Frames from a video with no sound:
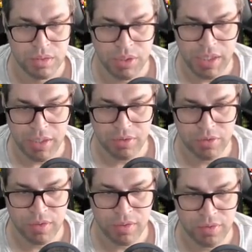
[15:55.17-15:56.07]
You can actually
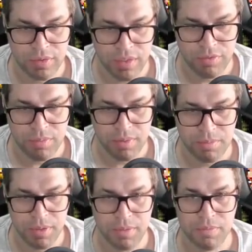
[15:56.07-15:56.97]
start saving
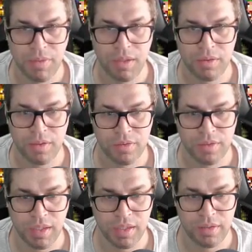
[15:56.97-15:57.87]
VP now that
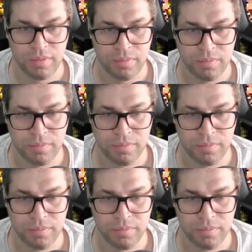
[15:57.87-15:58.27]
it's dying.